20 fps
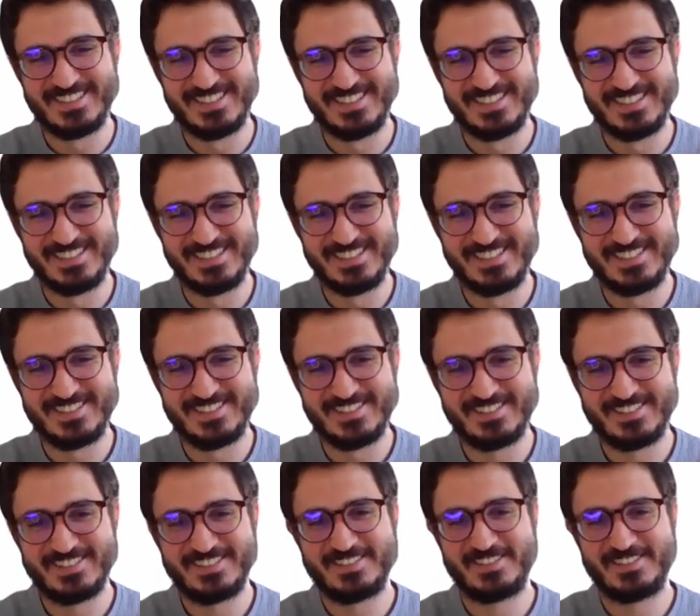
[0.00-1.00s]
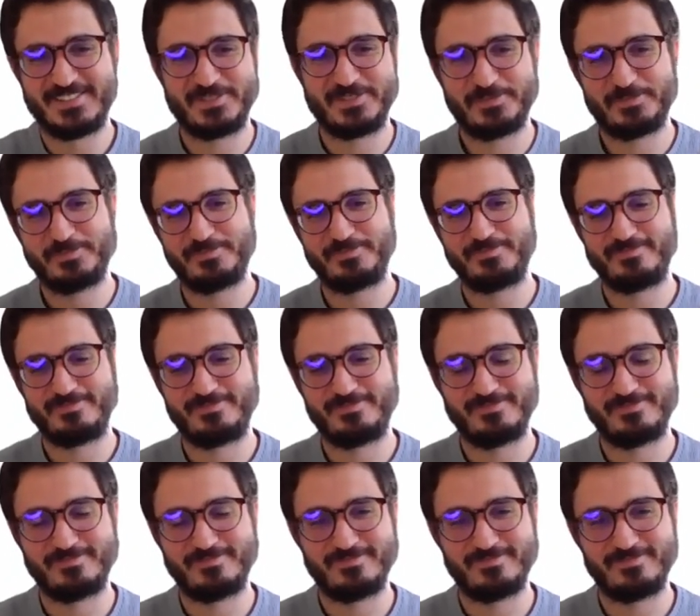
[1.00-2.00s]

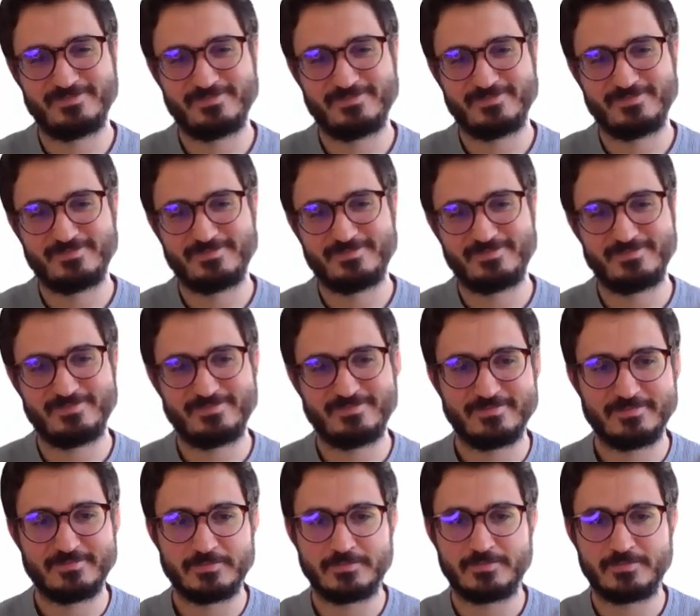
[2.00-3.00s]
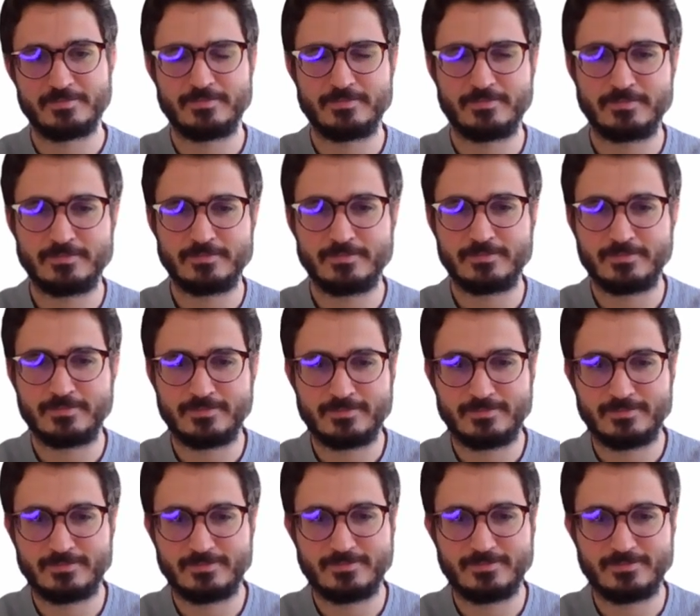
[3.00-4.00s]

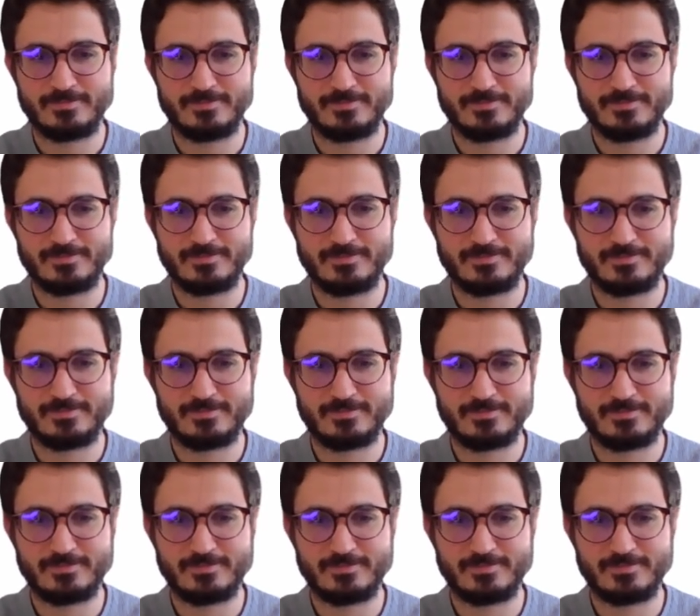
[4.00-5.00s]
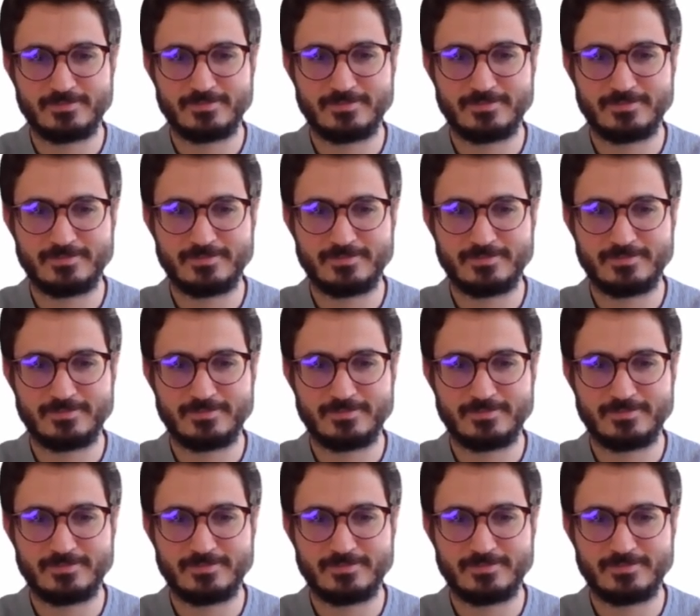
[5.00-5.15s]
The person shown says nothing.